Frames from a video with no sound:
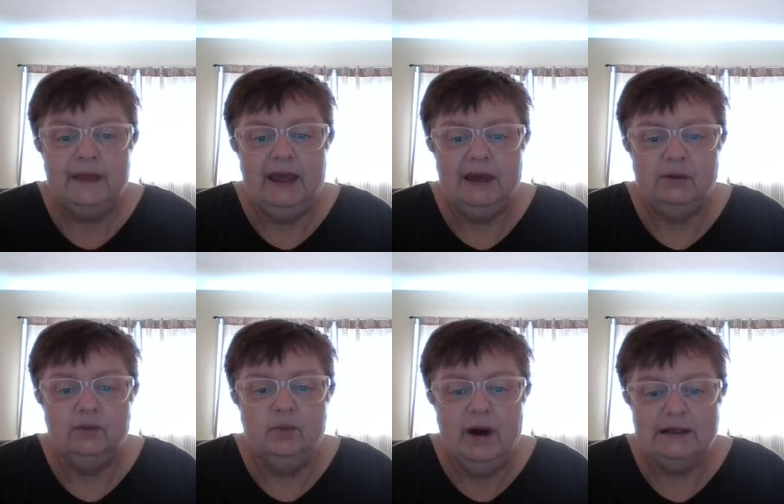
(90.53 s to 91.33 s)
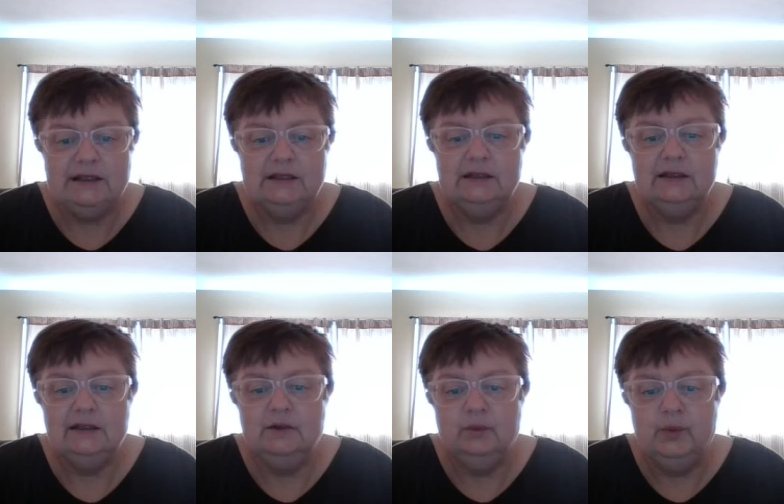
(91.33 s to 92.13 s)
and what
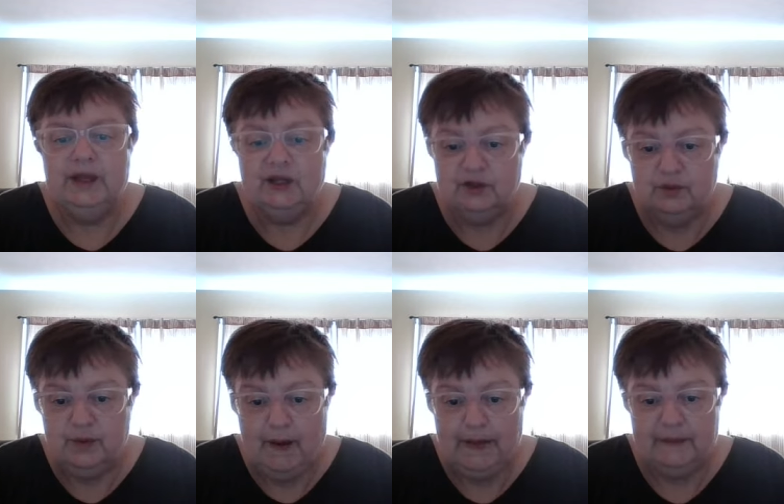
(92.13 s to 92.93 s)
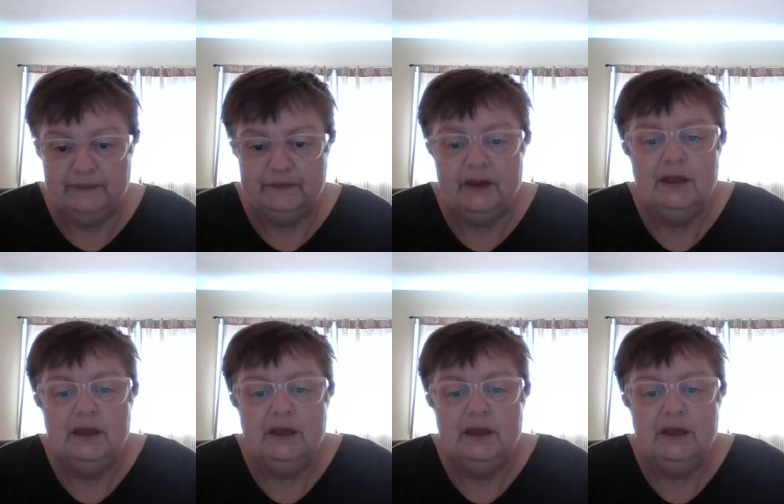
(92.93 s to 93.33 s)
we can do about them.